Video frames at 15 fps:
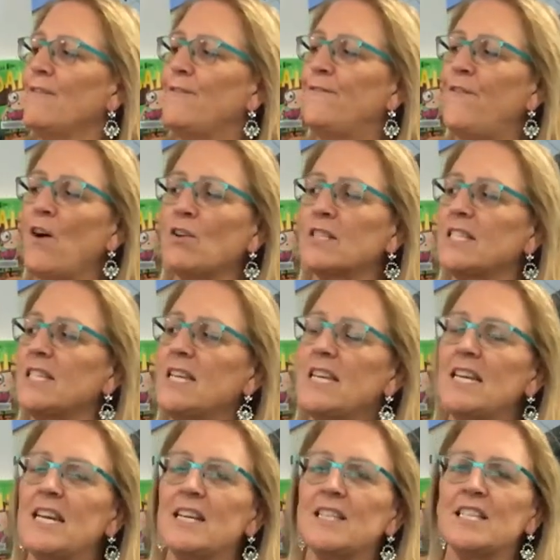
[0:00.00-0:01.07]
Foxy
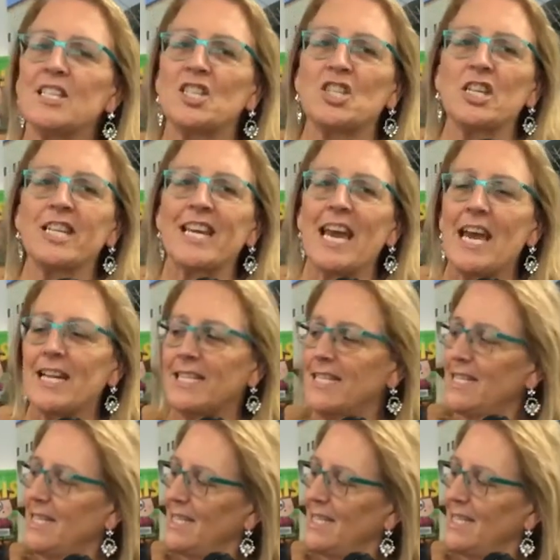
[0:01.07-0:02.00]
and the Chickettes.